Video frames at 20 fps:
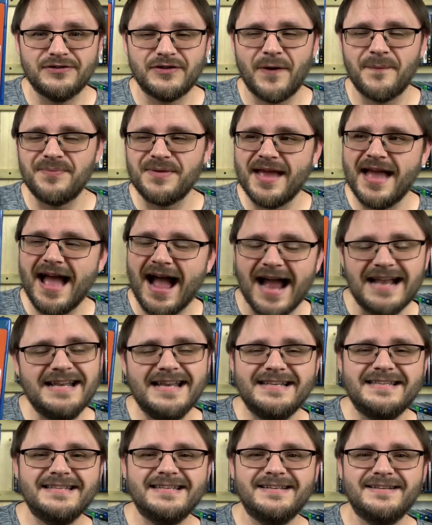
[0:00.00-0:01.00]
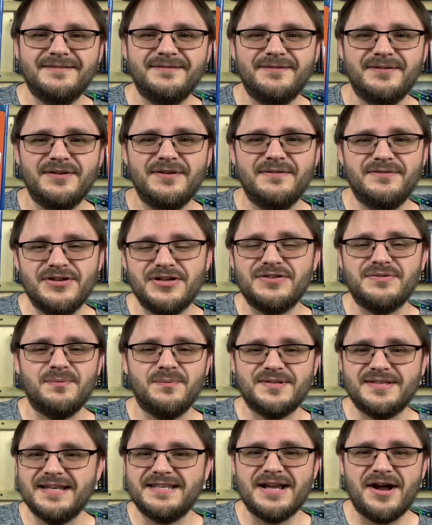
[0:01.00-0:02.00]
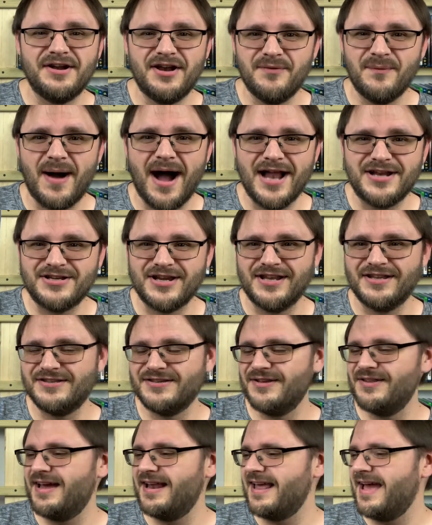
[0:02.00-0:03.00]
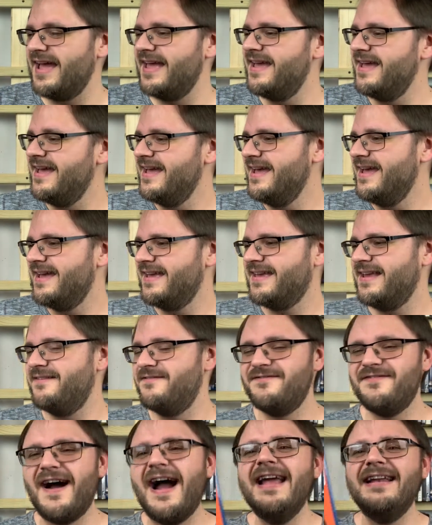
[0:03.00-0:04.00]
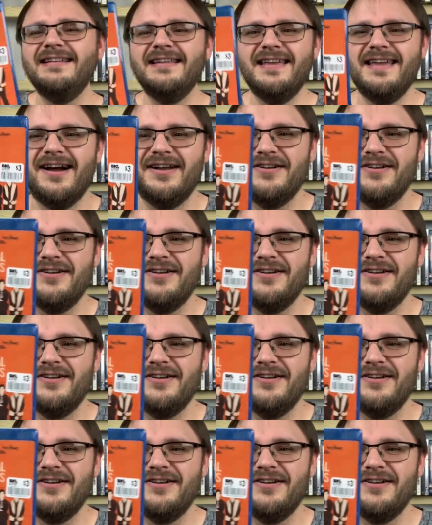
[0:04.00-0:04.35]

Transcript: So I need to just sit down and watch it so that I can finally